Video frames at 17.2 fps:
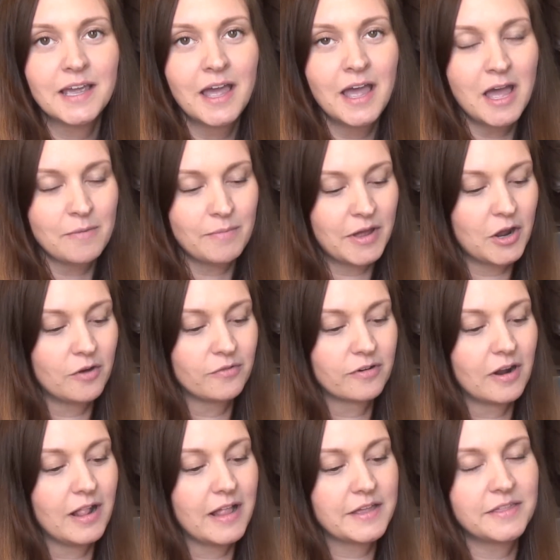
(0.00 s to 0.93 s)
But overall,
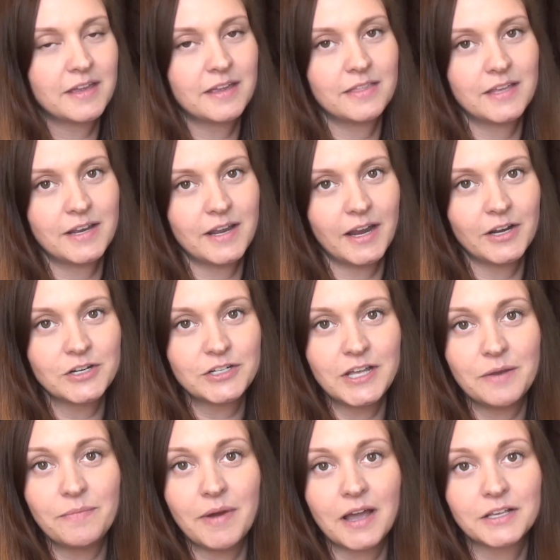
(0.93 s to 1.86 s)
I think the nine or 10
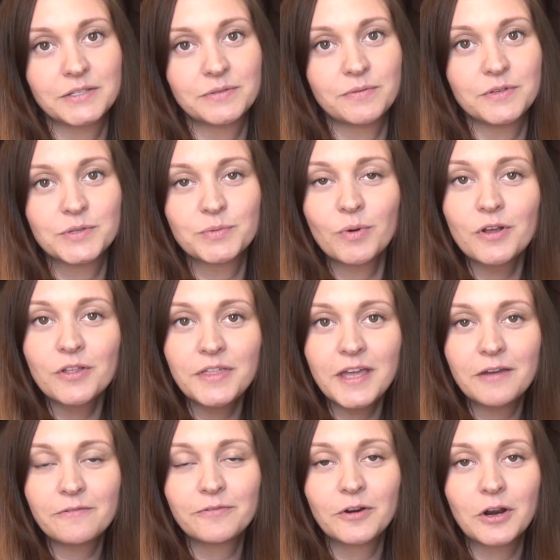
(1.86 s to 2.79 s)
bucks was worth it
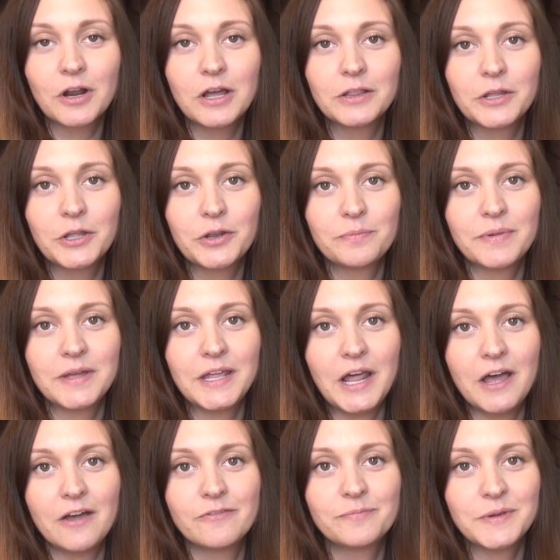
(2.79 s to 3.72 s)
for a little bit
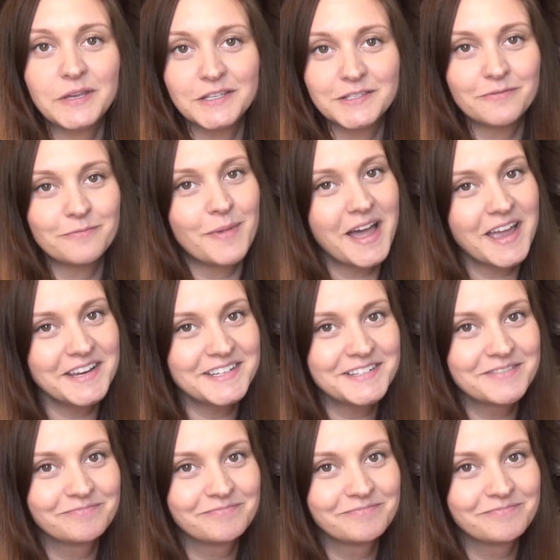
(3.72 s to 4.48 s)
of peace of mind.